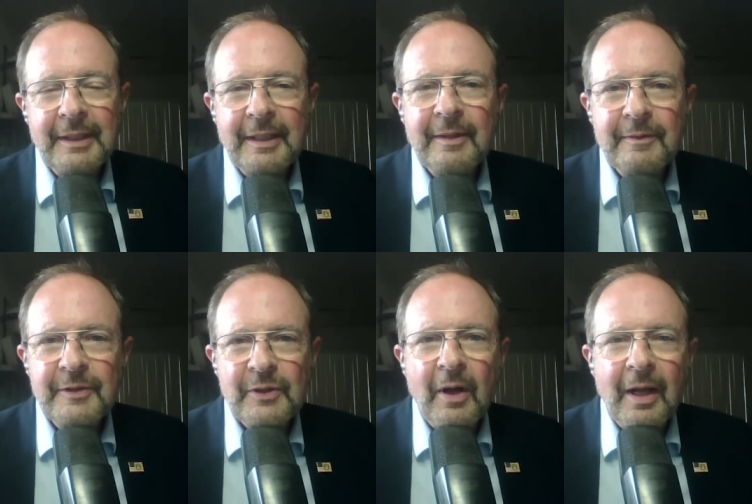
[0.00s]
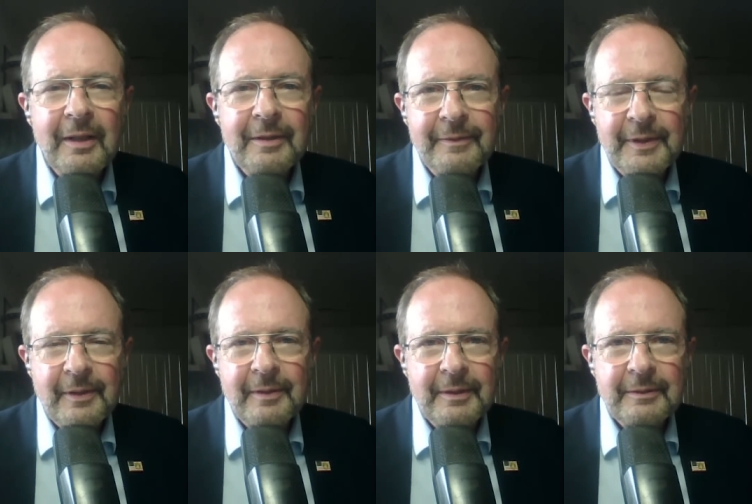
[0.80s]
gives all of
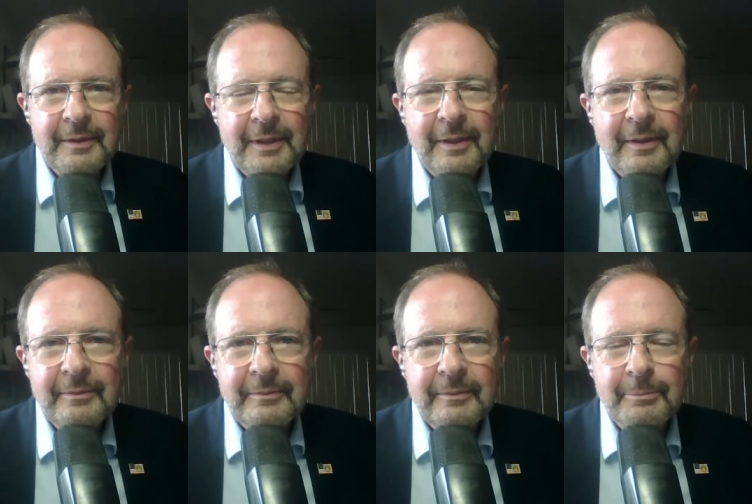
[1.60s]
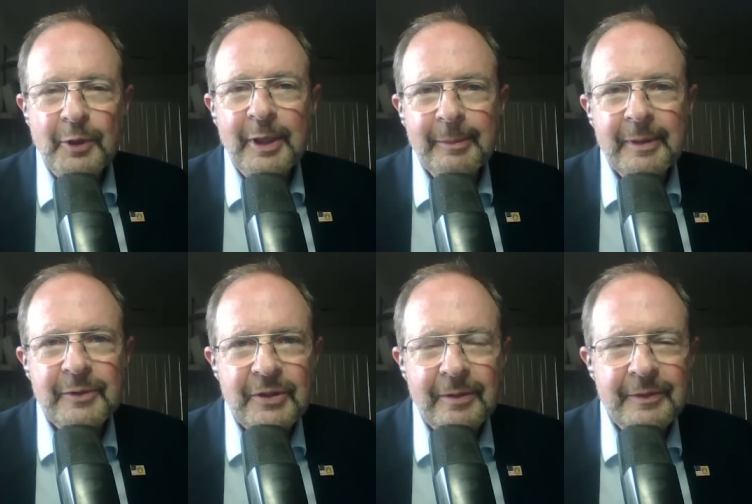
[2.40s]
their
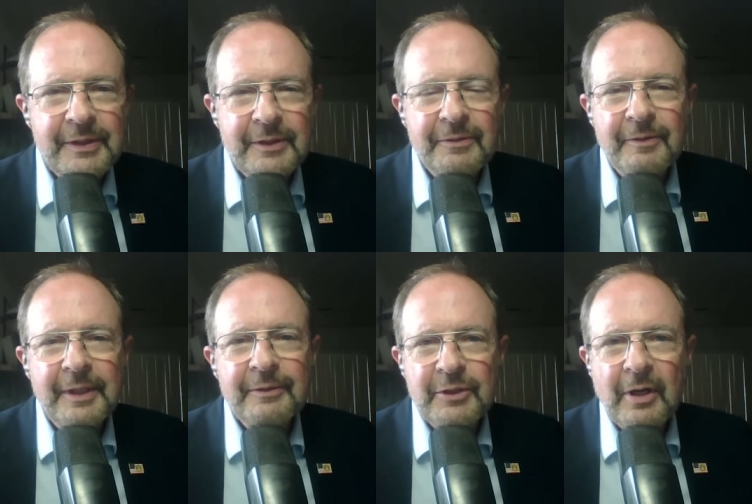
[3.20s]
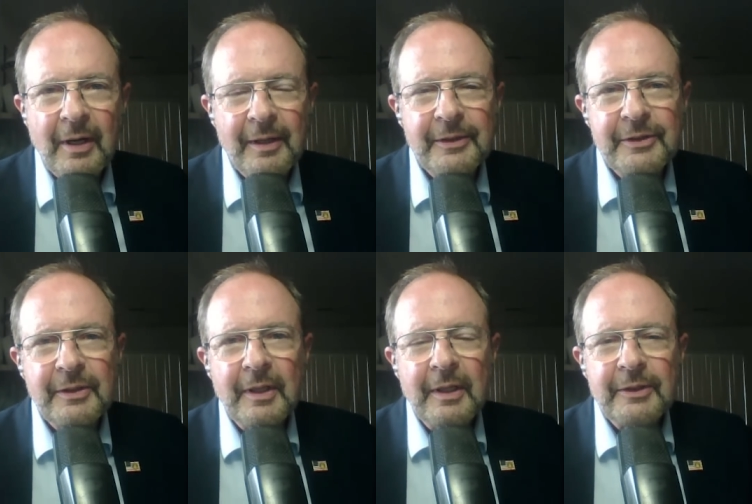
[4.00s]
premium services free of
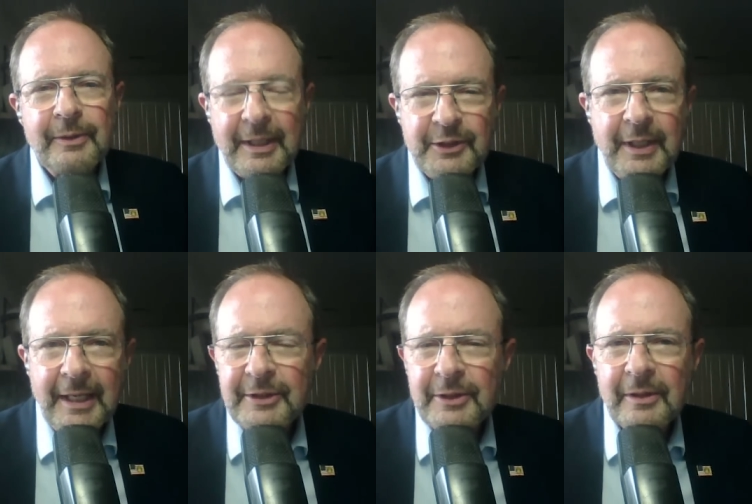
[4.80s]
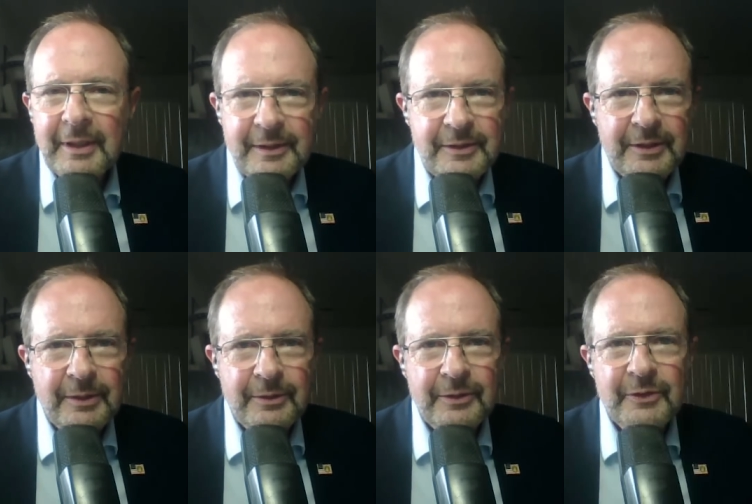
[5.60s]
charge to educational
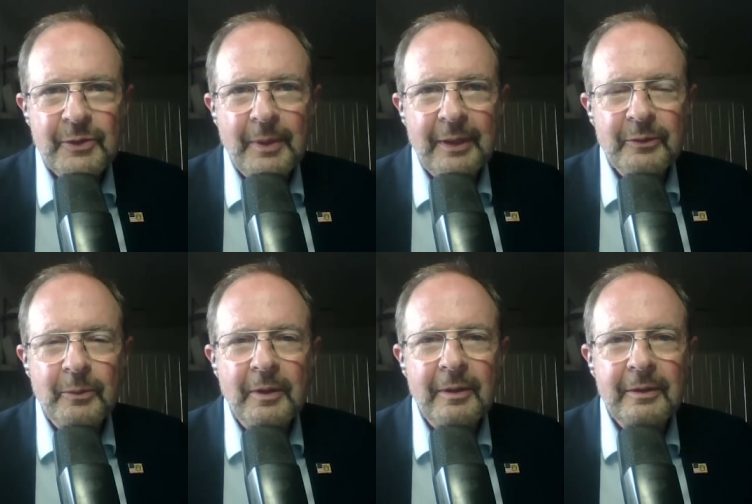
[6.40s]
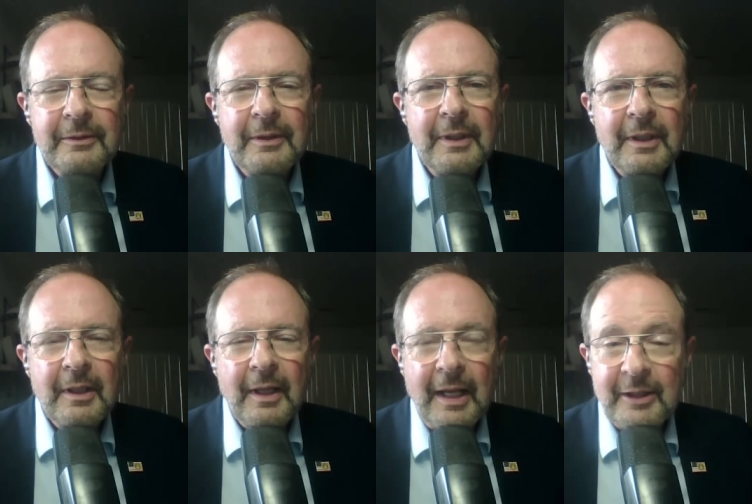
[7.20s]
institutions around the world,
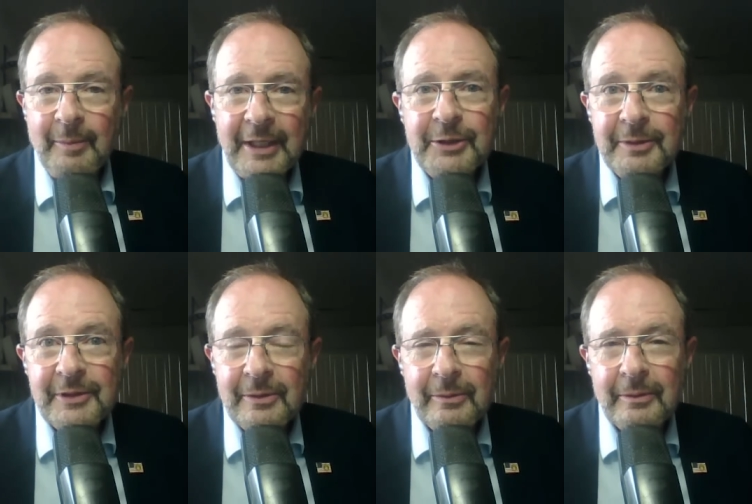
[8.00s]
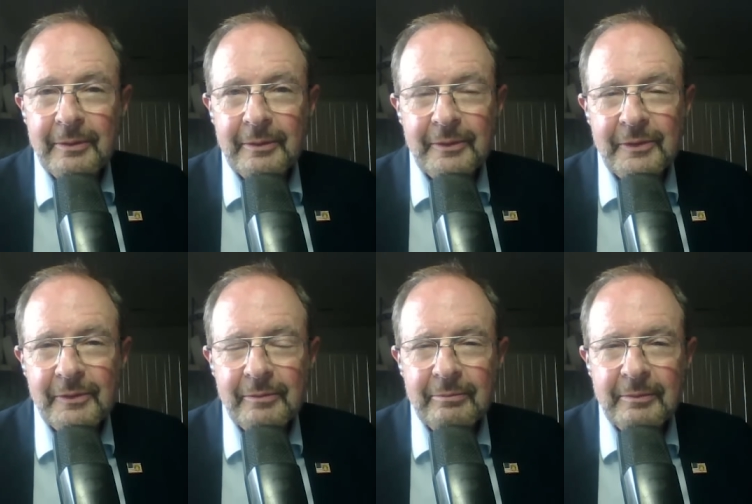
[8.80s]
elementary
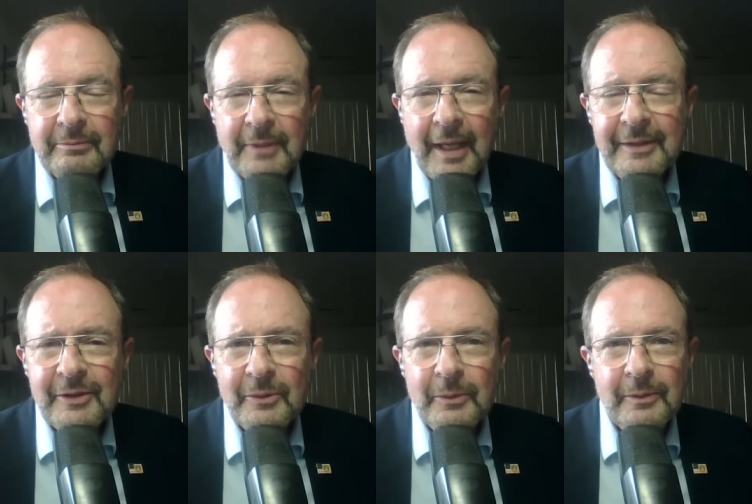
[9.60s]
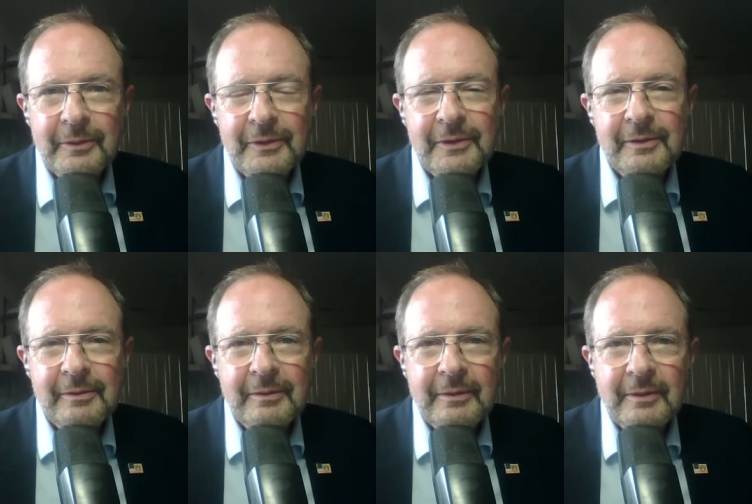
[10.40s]
schools, high
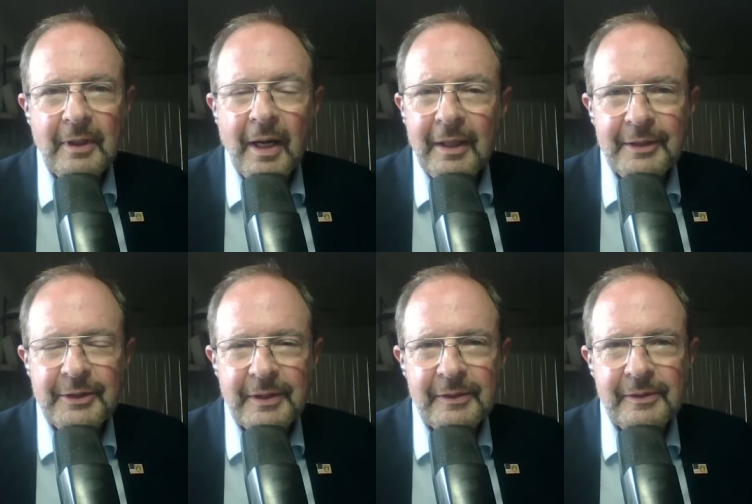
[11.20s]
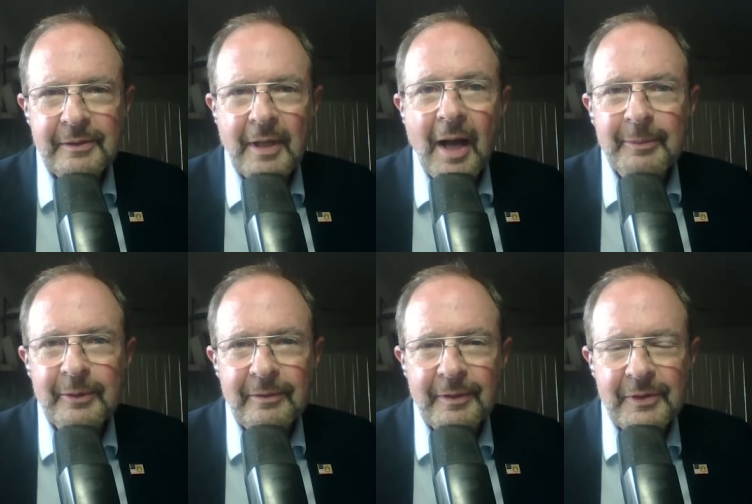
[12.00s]
schools, colleges,
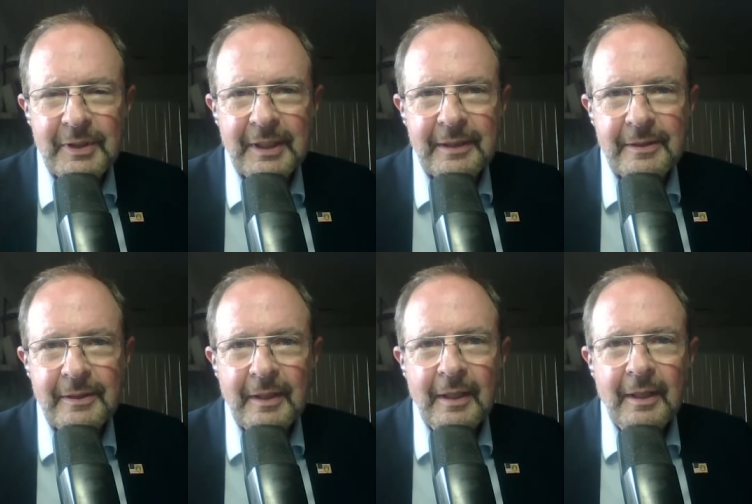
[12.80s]
top universities